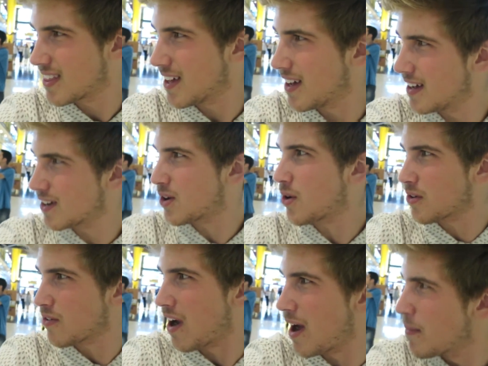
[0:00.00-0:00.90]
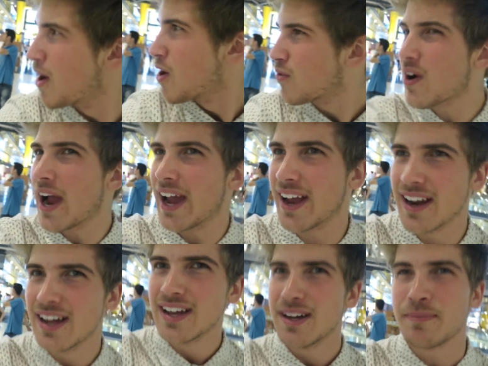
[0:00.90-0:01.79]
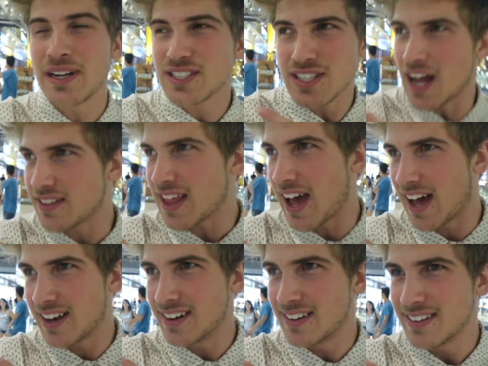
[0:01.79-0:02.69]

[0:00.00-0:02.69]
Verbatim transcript: that's the like a corner. Corn, right. Yeah. But it's not that.